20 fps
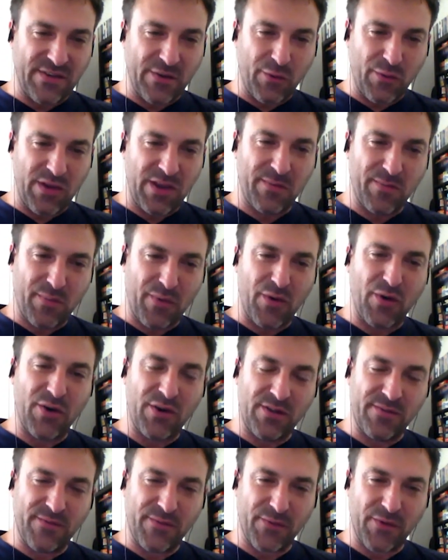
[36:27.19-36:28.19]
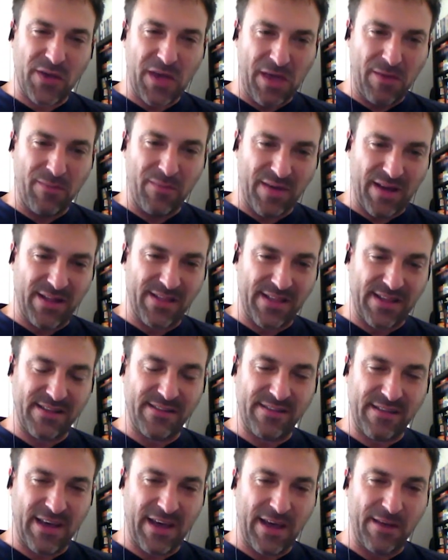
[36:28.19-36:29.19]
a weak point for him at
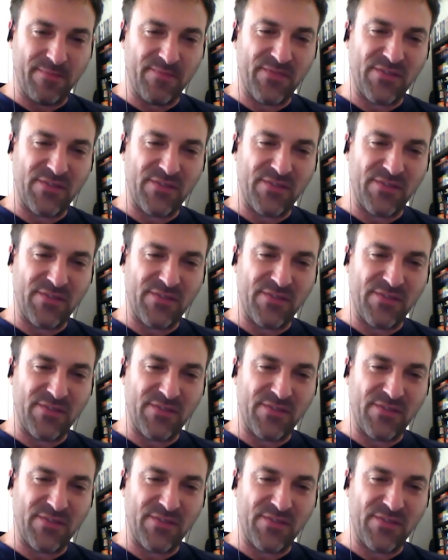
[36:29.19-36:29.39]
that time.